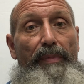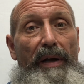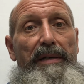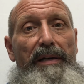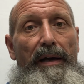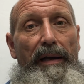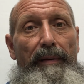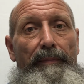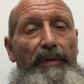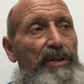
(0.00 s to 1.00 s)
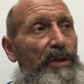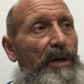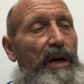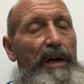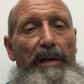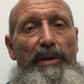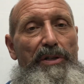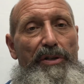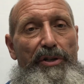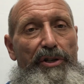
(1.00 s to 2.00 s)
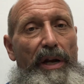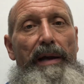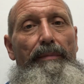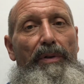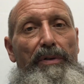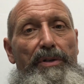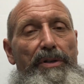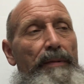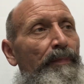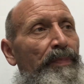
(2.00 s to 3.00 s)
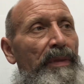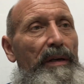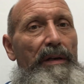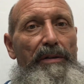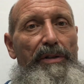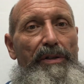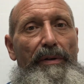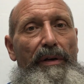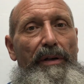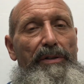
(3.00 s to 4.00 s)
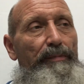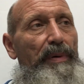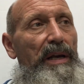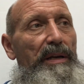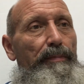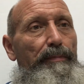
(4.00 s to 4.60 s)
big time because the economy's in shambles, and it's a big